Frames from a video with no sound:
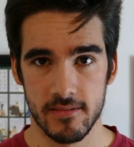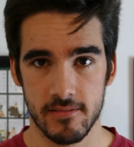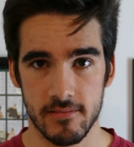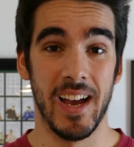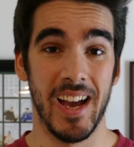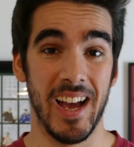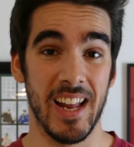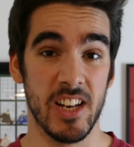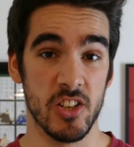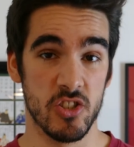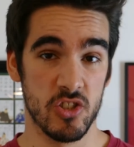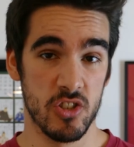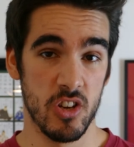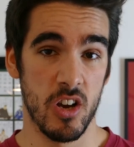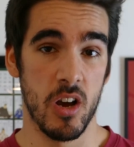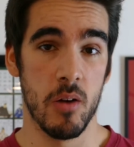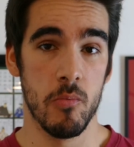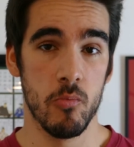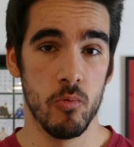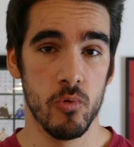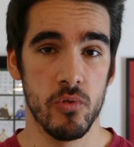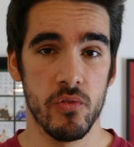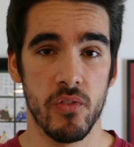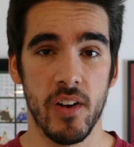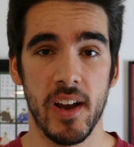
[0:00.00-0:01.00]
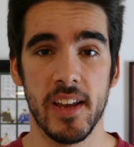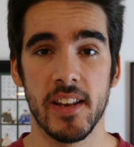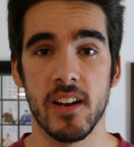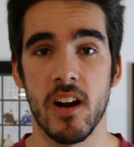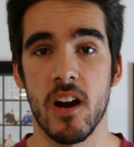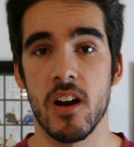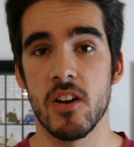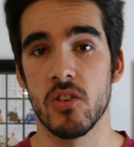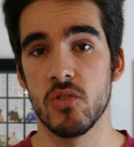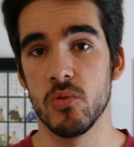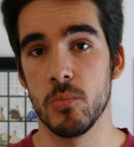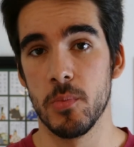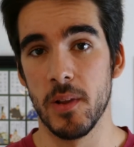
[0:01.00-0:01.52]
And some would find
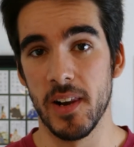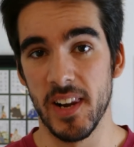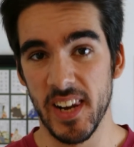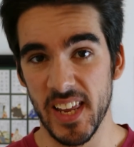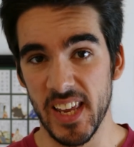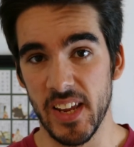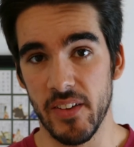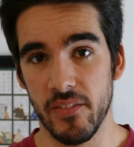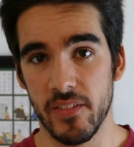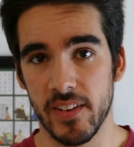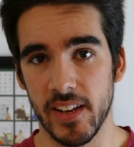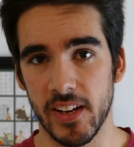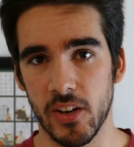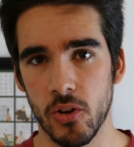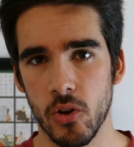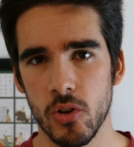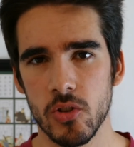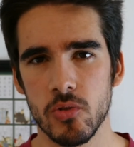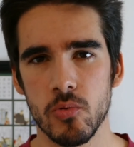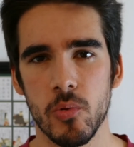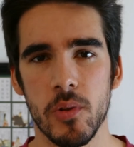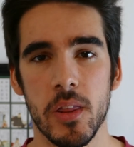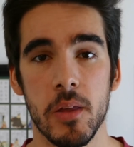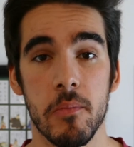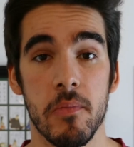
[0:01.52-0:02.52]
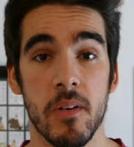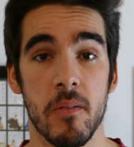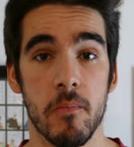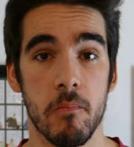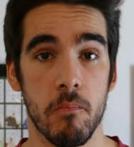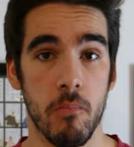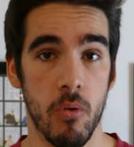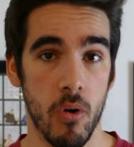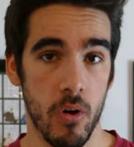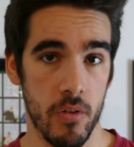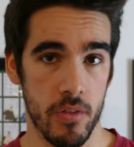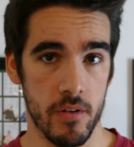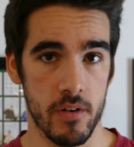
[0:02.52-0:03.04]
hard to believe the gods would even
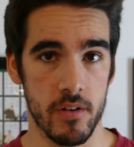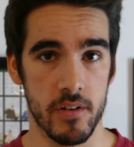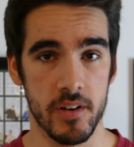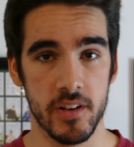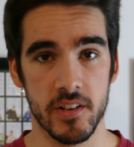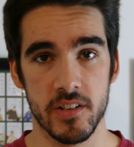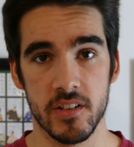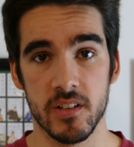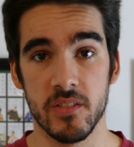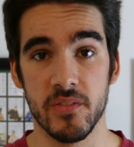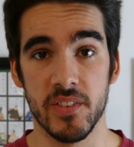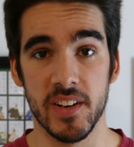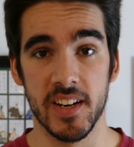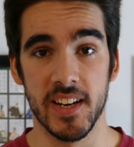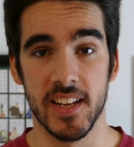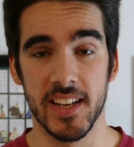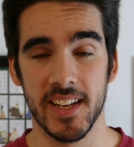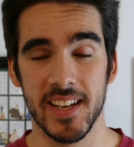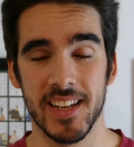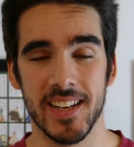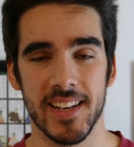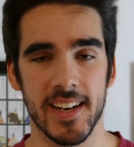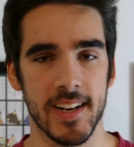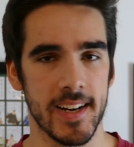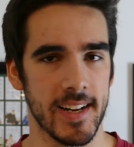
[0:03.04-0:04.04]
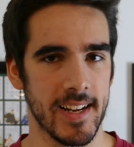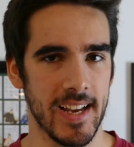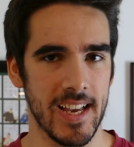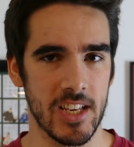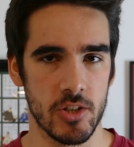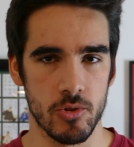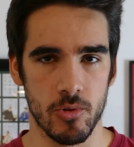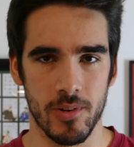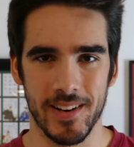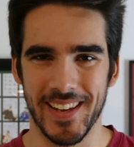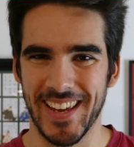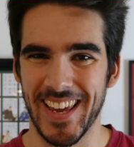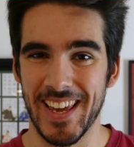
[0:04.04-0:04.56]
bother intervening in their
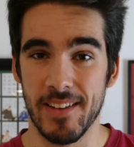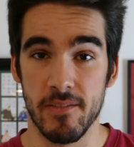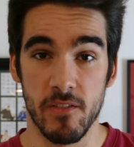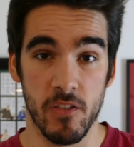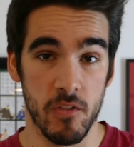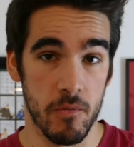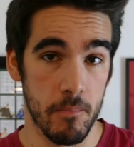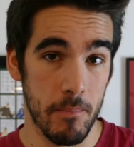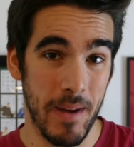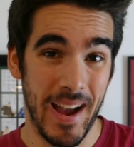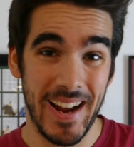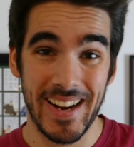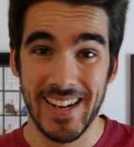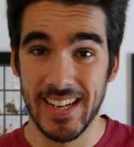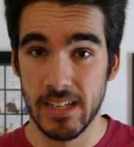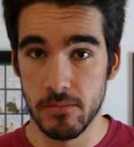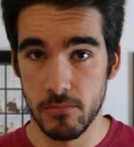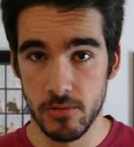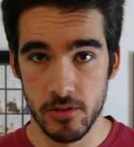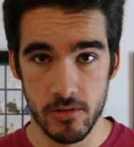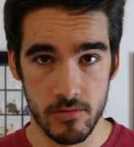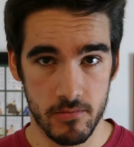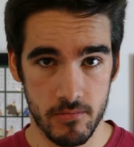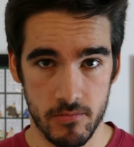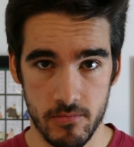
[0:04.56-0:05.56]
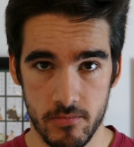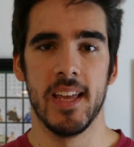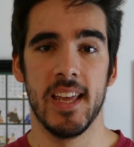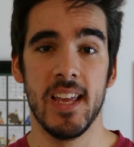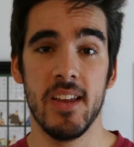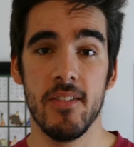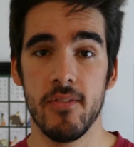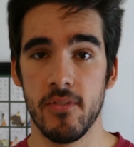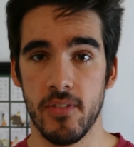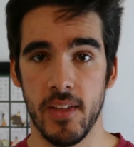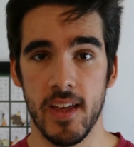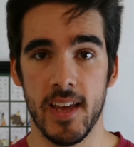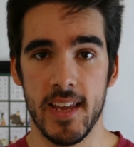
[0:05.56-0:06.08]
casual game of backgammon,
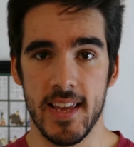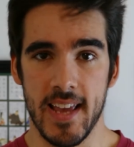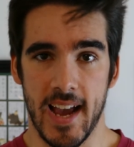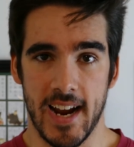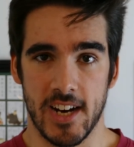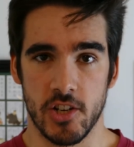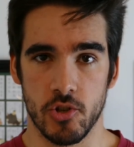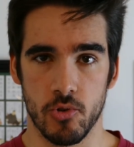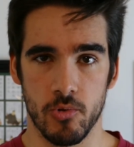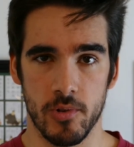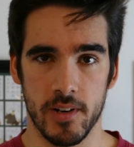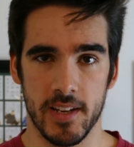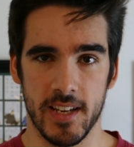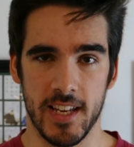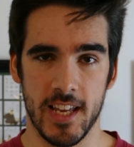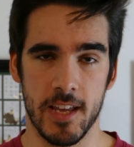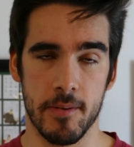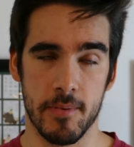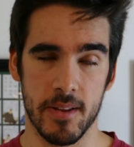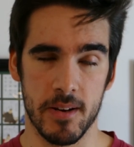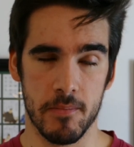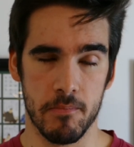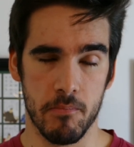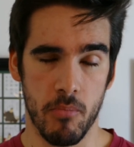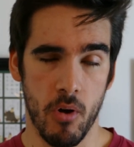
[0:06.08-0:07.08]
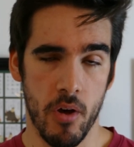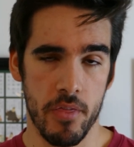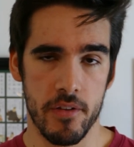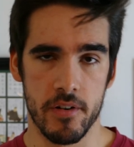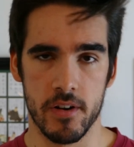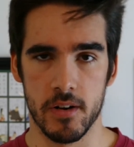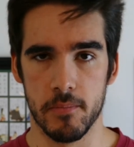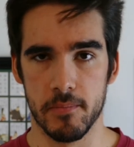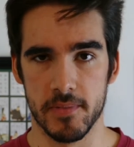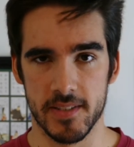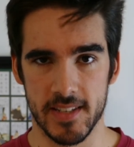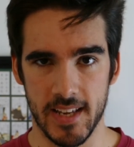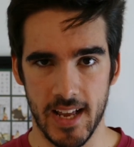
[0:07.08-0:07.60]
if they actually even bother
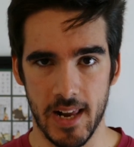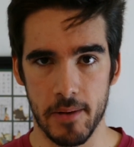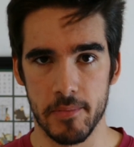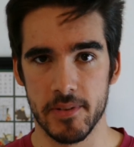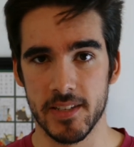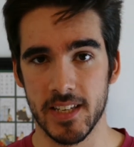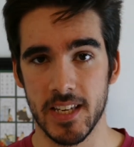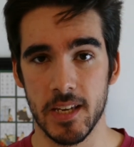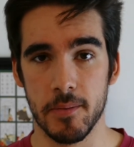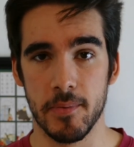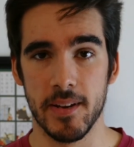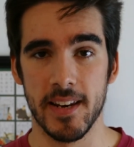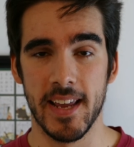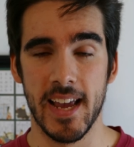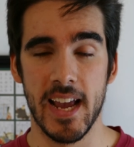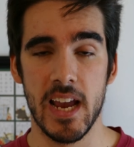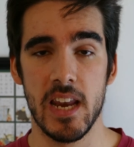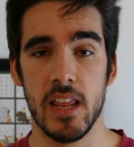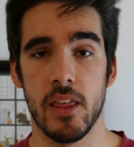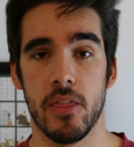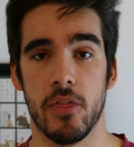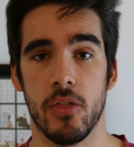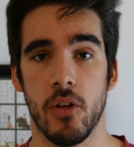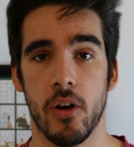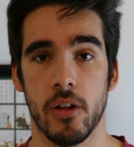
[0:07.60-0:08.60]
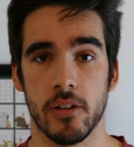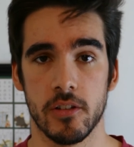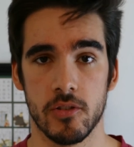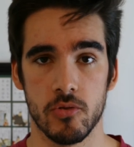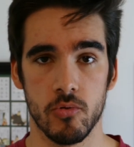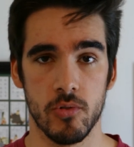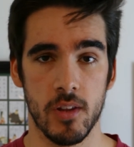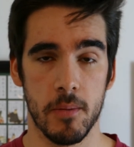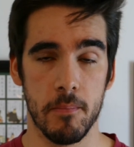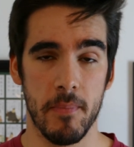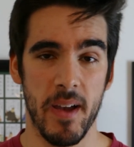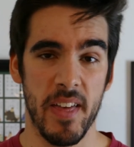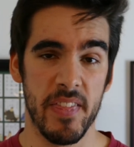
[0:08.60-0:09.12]
themselves giving any thoughts to
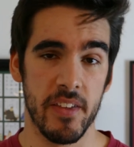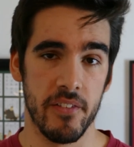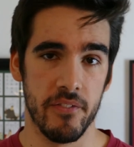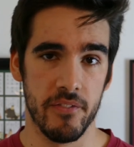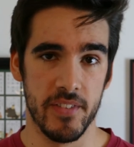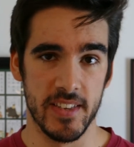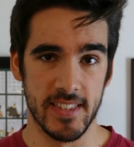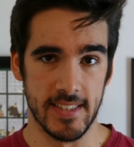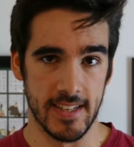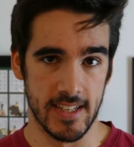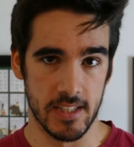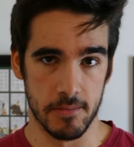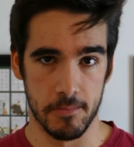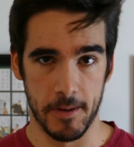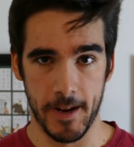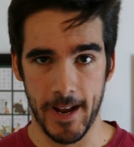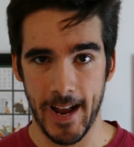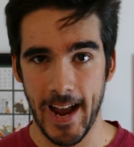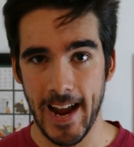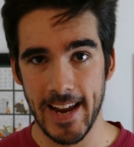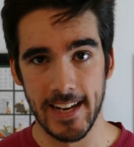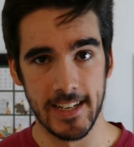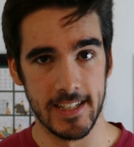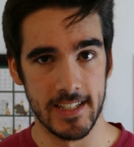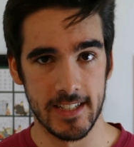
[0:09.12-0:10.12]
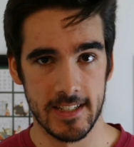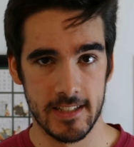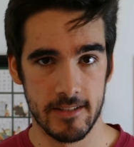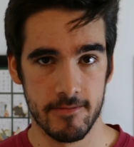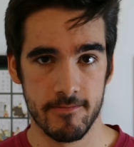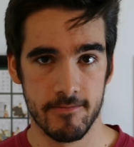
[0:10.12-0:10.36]
the metaphysics behind it.